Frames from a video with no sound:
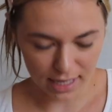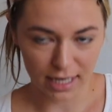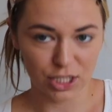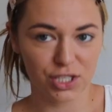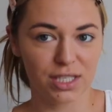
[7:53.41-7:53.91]
then
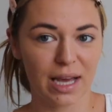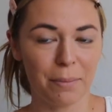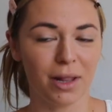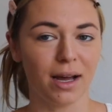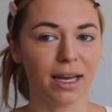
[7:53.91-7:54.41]
I just
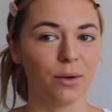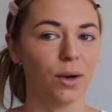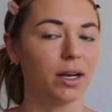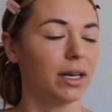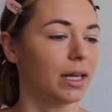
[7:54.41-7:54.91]
apply it
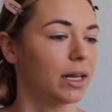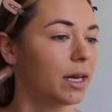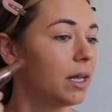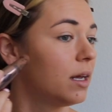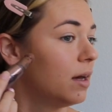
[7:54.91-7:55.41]
where
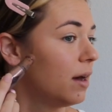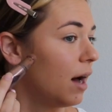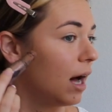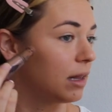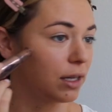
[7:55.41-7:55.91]
needed.
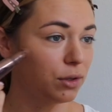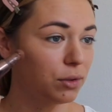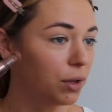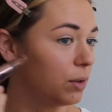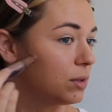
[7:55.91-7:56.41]
A
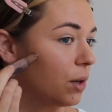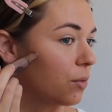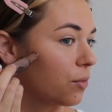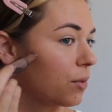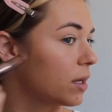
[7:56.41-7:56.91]
little goes a
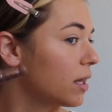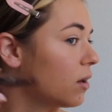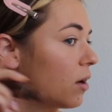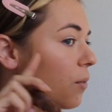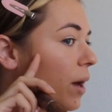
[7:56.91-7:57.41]
really
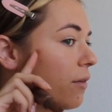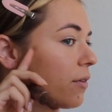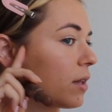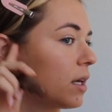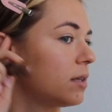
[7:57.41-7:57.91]
long way
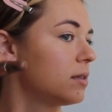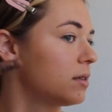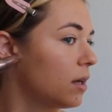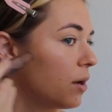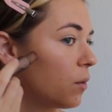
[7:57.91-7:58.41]
for this.
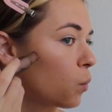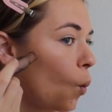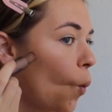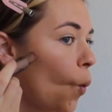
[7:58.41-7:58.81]
So